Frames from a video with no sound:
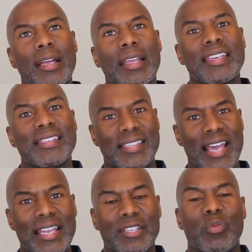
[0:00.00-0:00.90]
his
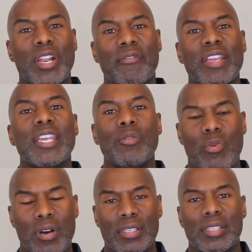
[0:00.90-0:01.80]
sight, whatever he
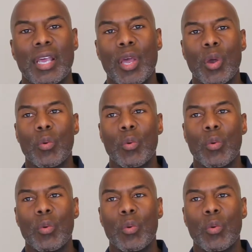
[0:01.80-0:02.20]
wants,